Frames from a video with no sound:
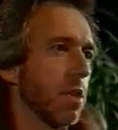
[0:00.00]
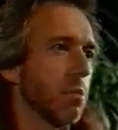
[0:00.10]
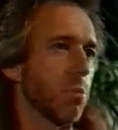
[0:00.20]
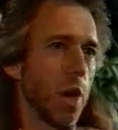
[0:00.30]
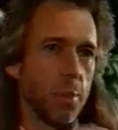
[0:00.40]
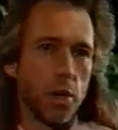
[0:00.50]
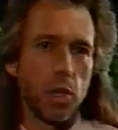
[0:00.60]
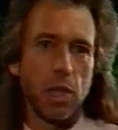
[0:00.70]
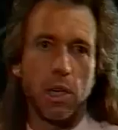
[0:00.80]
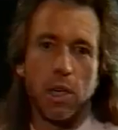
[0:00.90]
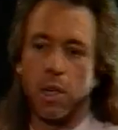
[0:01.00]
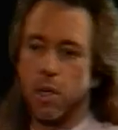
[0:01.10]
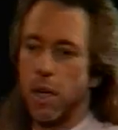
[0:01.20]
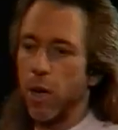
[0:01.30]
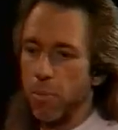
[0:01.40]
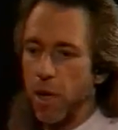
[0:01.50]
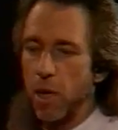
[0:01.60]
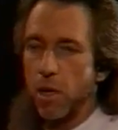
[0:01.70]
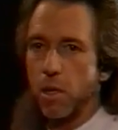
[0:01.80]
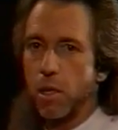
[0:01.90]
primarily
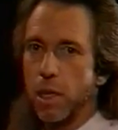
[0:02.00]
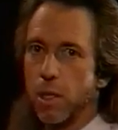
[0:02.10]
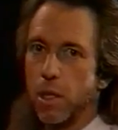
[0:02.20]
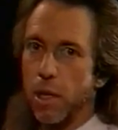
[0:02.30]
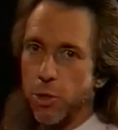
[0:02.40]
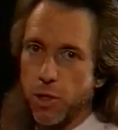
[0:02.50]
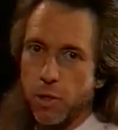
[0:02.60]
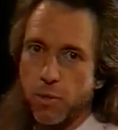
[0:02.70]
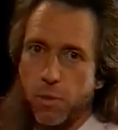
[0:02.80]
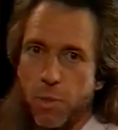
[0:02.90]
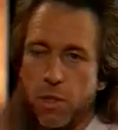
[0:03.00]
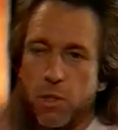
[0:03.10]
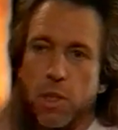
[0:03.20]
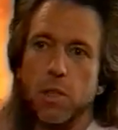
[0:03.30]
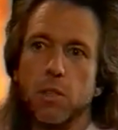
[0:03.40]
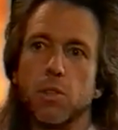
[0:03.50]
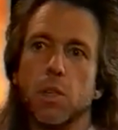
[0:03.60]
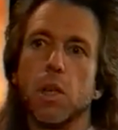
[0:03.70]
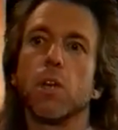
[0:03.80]
Aramaic in nature, from the Essenes,